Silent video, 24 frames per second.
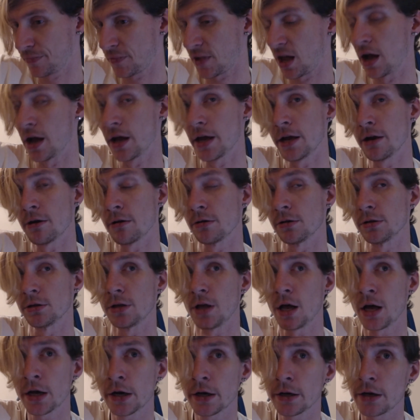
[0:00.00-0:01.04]
I hear a
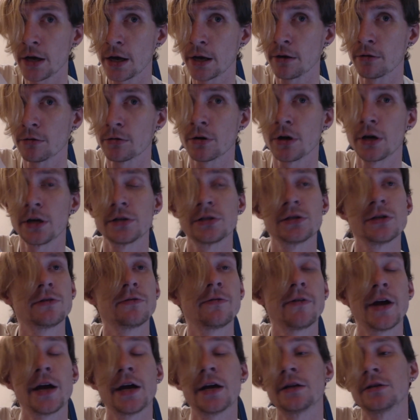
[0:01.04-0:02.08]
lot of Dino Crisis
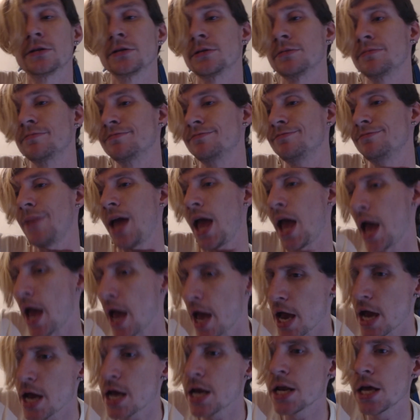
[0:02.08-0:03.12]
fans
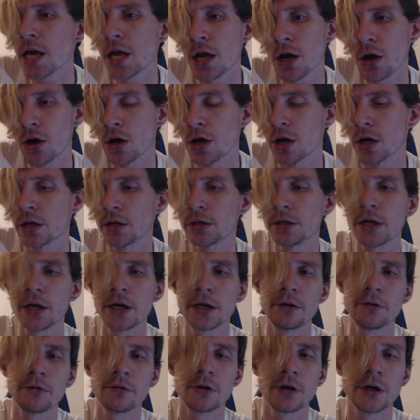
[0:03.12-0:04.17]
hating on
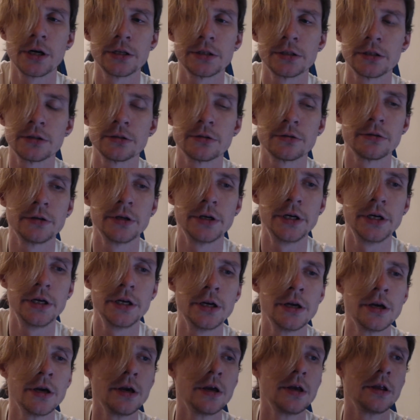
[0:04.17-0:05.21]
Dino Crisis 3,
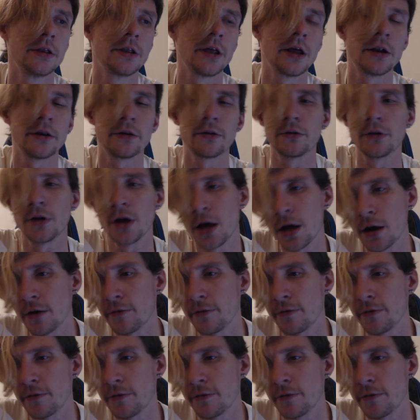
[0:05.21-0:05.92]
That is not a